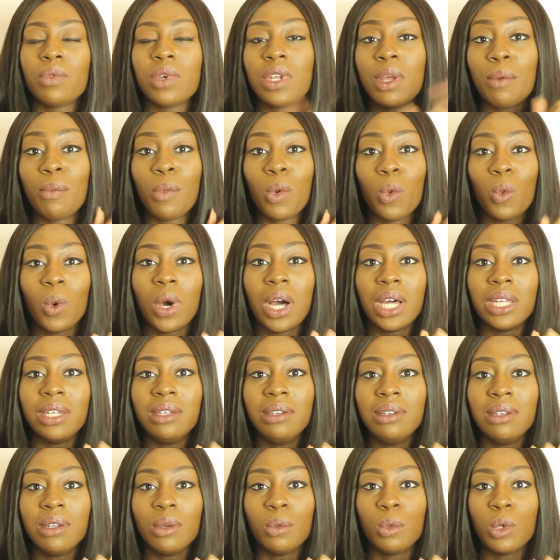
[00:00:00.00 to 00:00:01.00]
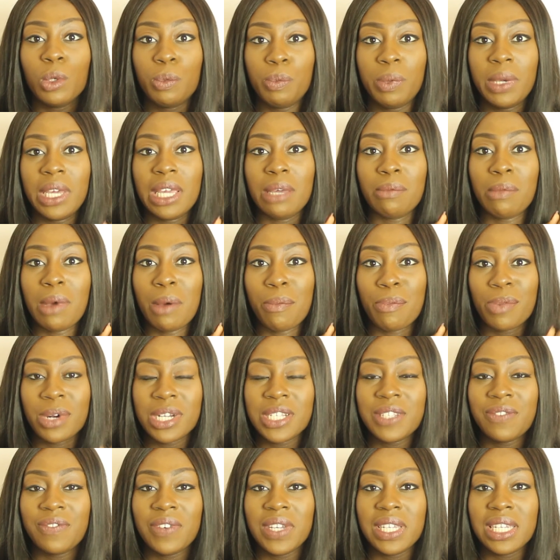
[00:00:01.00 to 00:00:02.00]
number one would be my
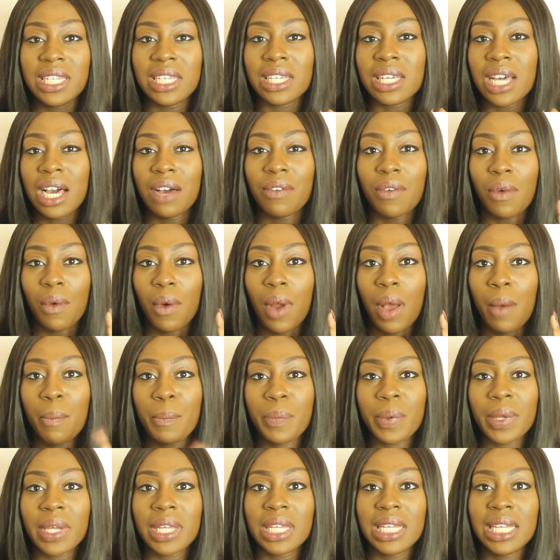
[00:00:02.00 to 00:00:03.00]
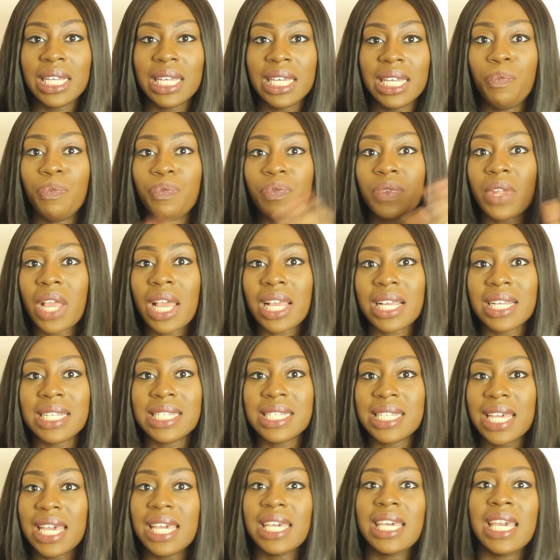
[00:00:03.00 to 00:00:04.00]
breastfeeding cover-up. I can
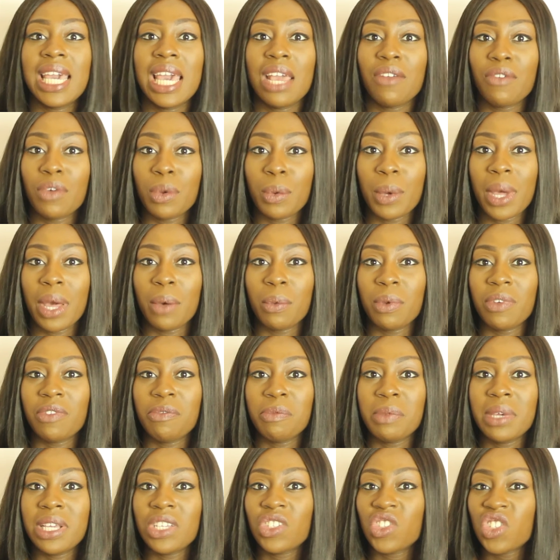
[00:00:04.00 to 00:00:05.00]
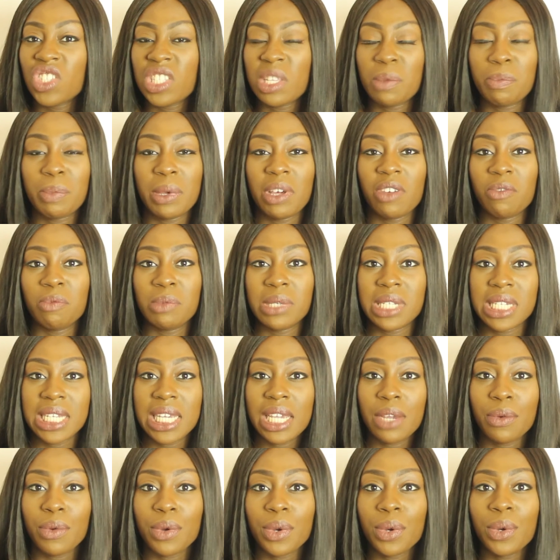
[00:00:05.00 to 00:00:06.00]
take it everywhere with me, it's just a bit of
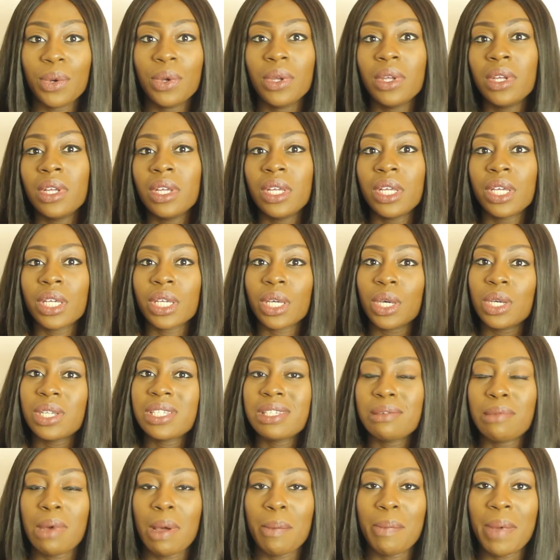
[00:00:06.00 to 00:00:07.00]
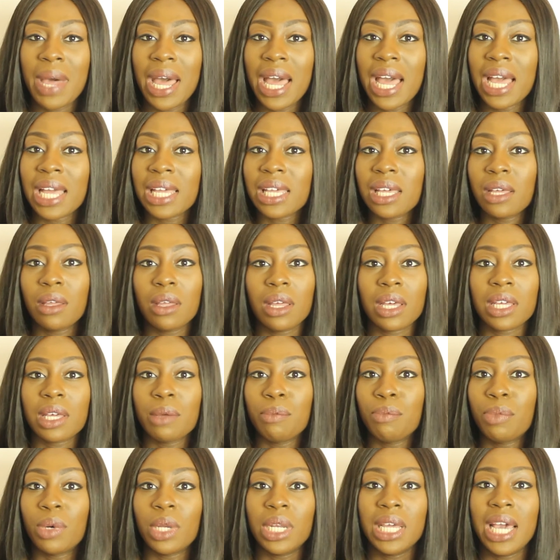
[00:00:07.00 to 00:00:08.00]
material, go to my bag, I
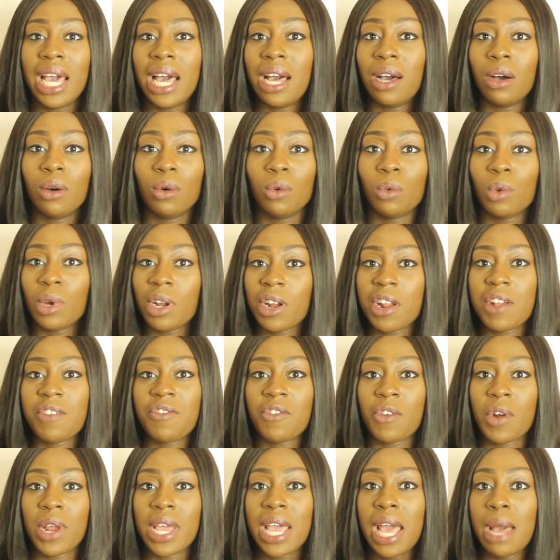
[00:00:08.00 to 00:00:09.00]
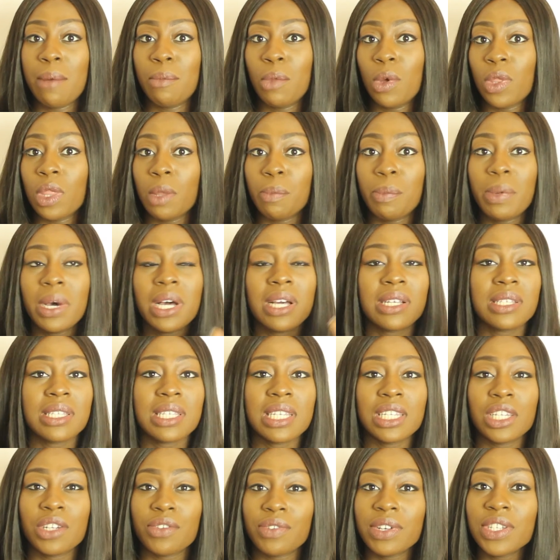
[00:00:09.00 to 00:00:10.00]
can pull it out wherever I am on the bus,
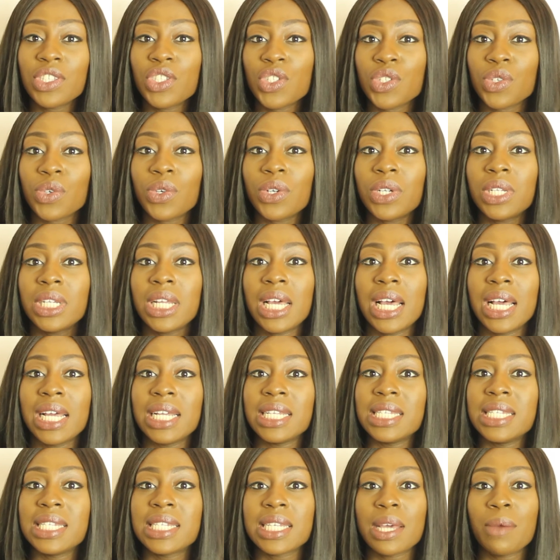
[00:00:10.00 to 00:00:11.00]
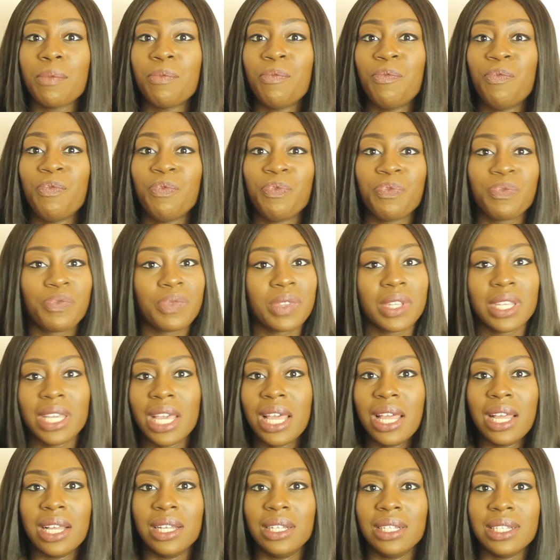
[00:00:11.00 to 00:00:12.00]
in a restaurant and
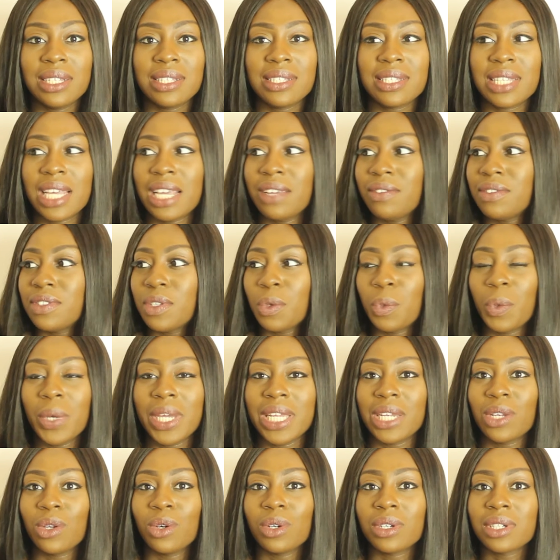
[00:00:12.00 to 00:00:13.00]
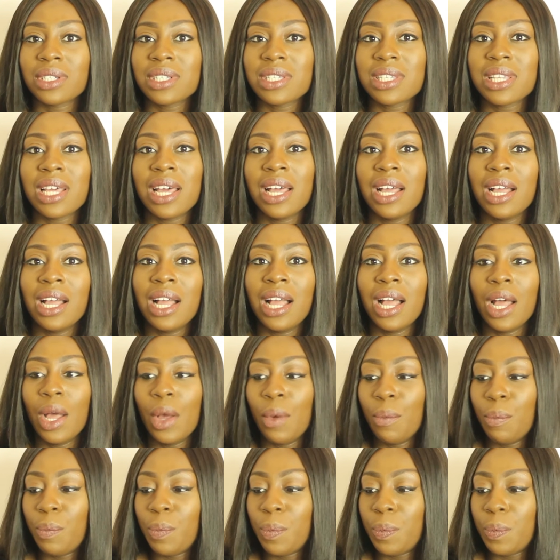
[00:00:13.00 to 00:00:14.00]
yeah, it saves the weird looks.
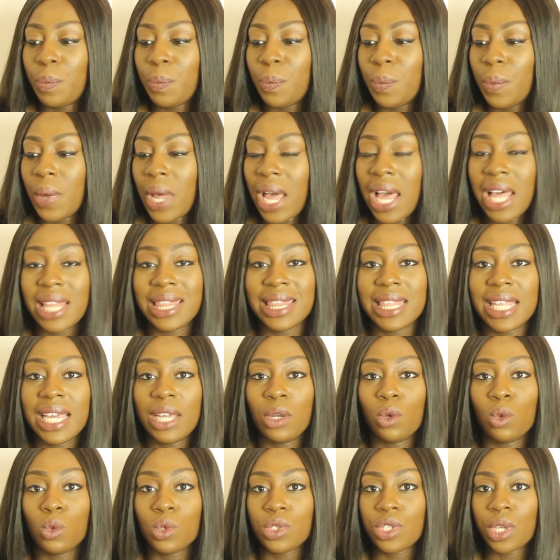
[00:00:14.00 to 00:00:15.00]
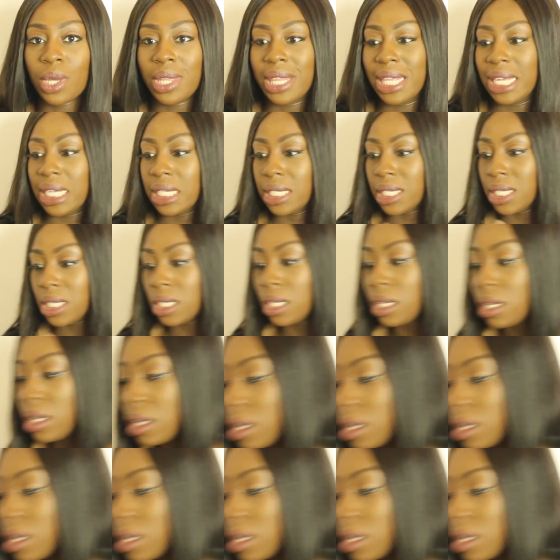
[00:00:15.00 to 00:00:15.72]
And then also this.